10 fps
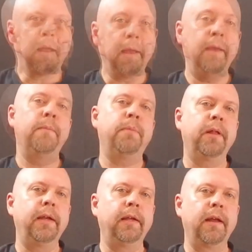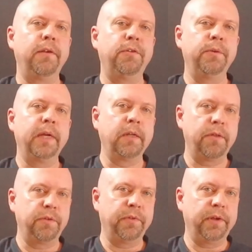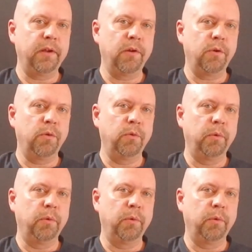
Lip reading: I am planning on doing another video